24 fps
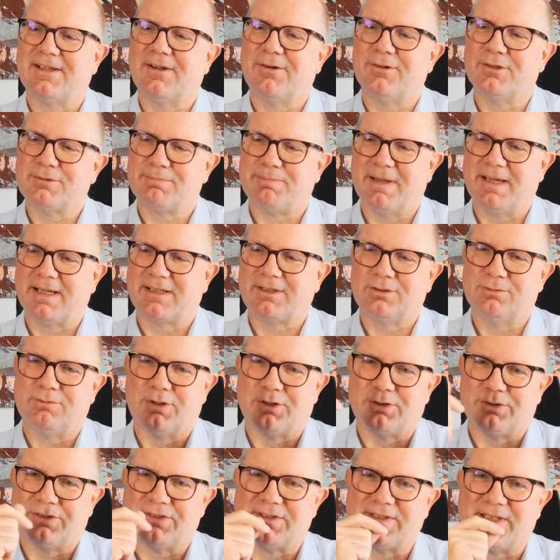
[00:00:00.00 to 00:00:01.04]
goes back to
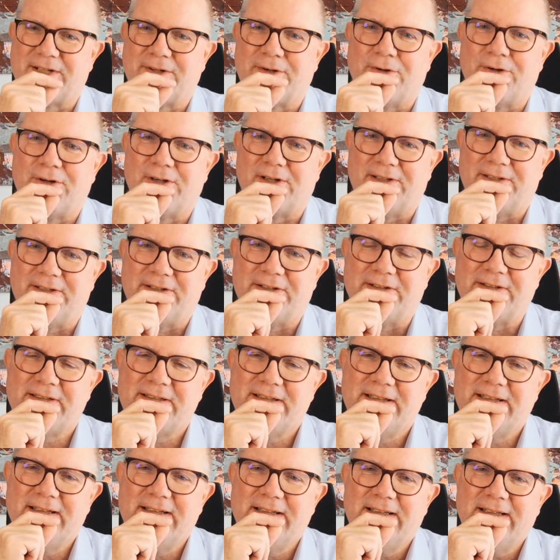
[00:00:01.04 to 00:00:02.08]
what you said earlier,
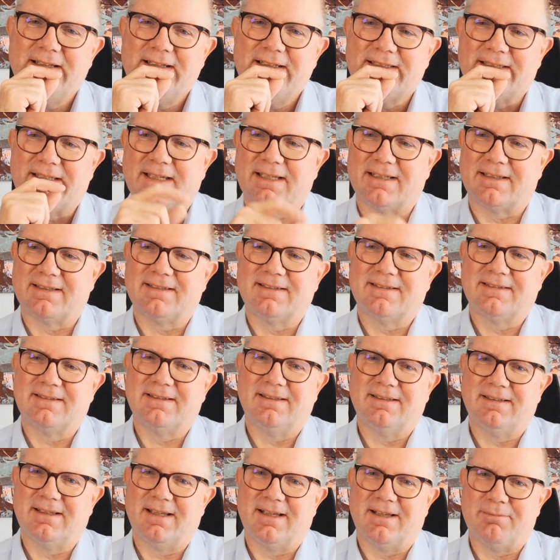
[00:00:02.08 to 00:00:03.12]
that
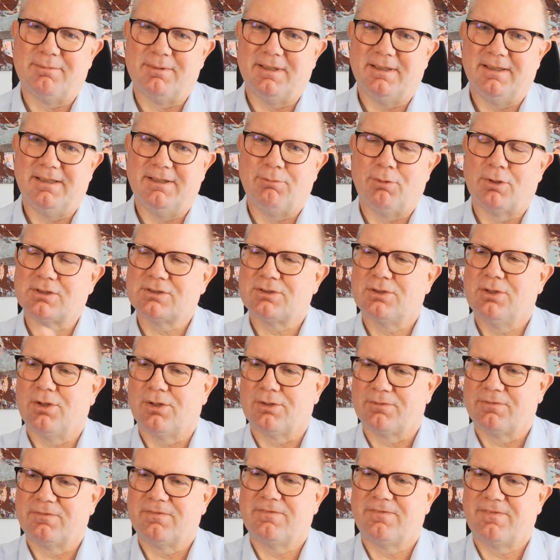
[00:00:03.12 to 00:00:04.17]
it was
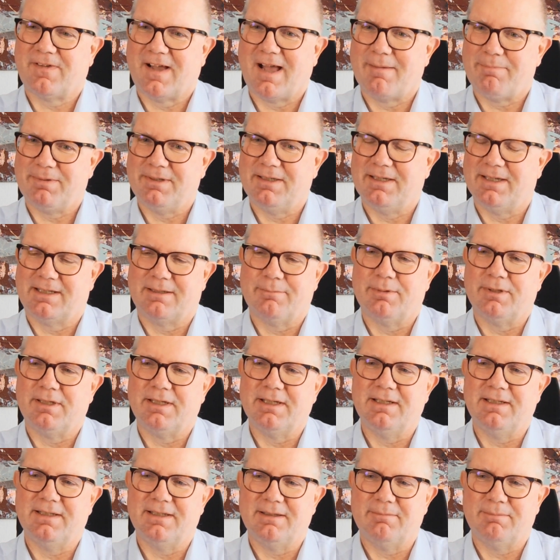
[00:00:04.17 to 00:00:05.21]
called FAPI at the
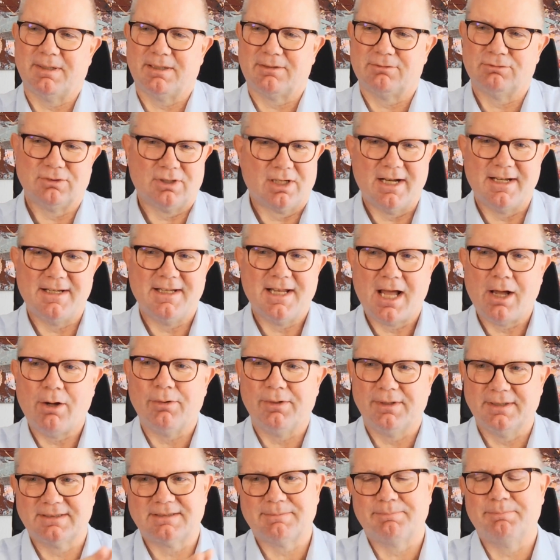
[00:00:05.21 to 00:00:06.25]
beginning, but right now
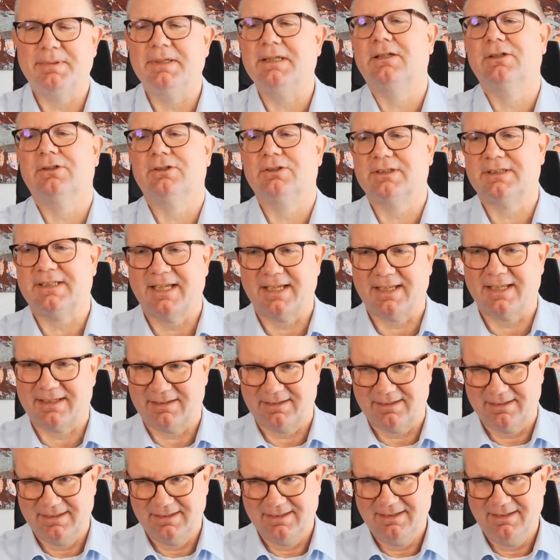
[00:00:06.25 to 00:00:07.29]
it's bigger
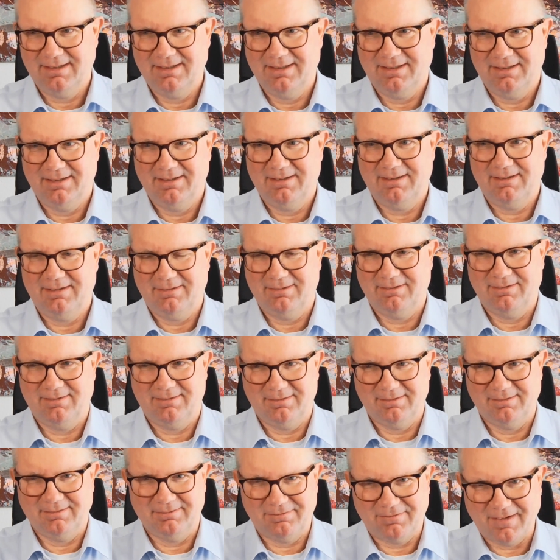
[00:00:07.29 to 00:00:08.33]
than
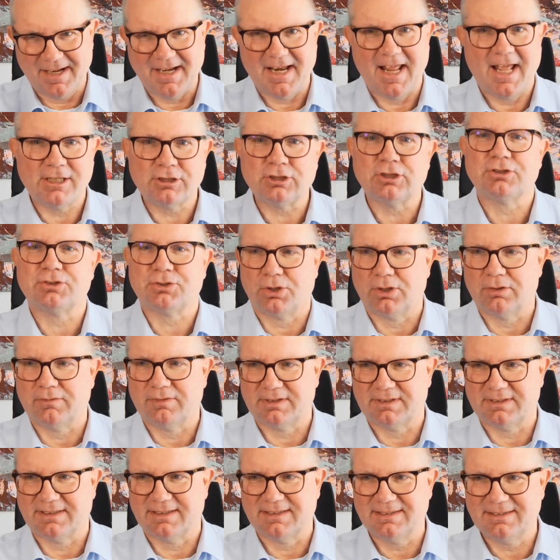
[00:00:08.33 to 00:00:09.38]
financial
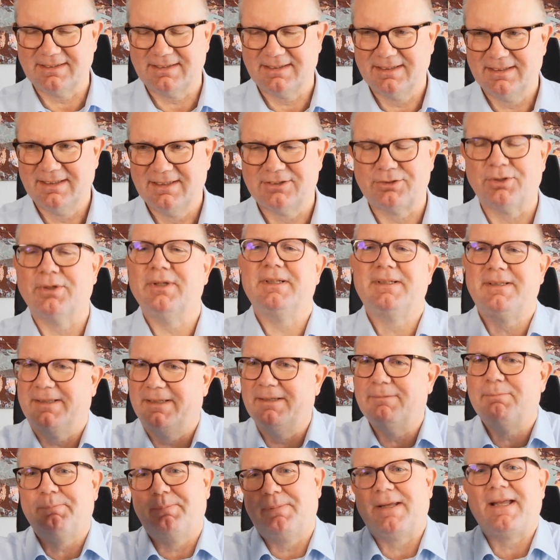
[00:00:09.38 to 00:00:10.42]
services. So
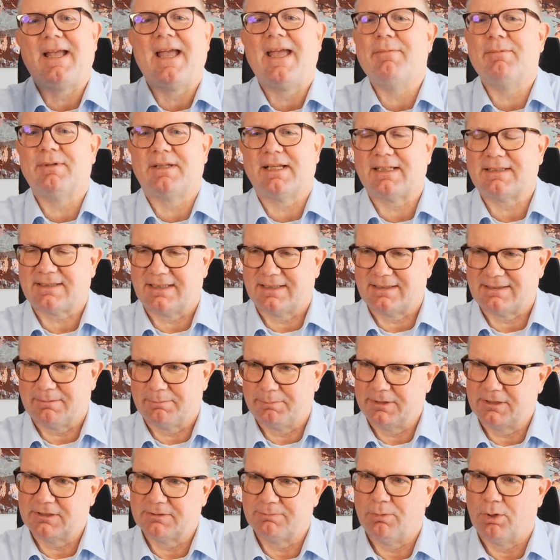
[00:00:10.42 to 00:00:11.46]
it became, in that sense, a
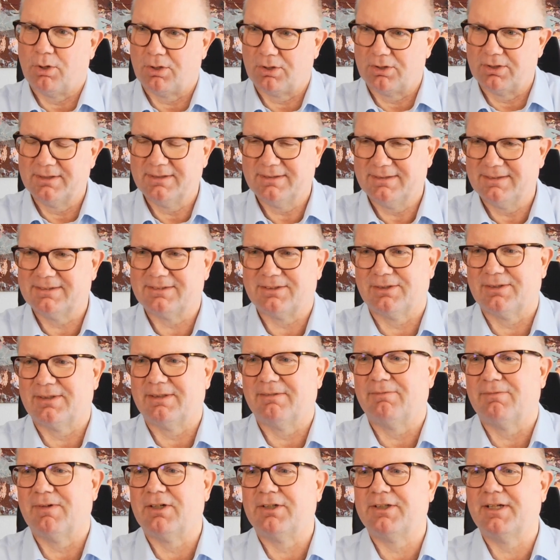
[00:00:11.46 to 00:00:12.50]
bit smaller. So
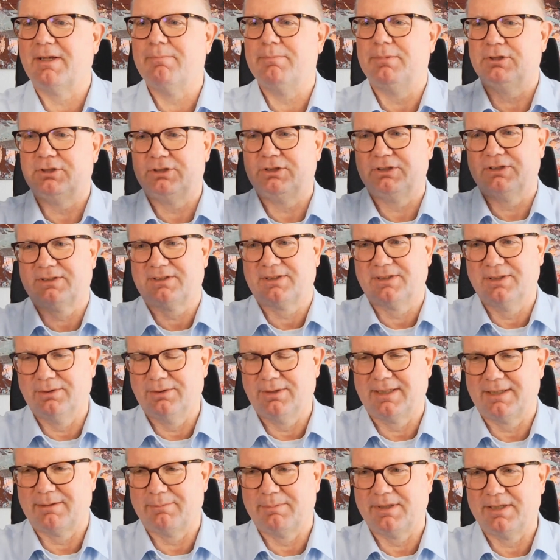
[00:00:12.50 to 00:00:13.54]
the very ambitious goal
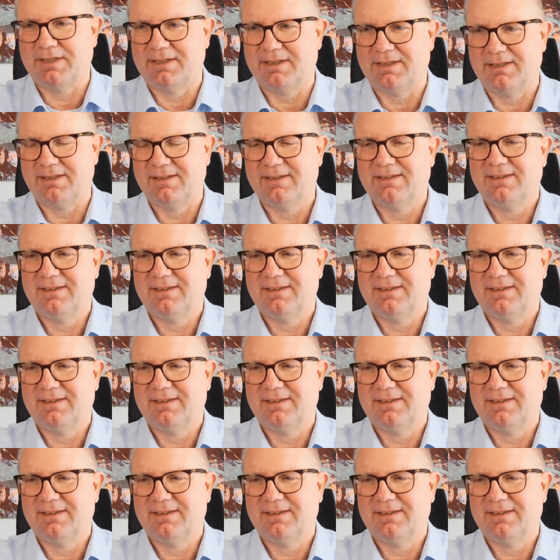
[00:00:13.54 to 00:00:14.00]
at the beginning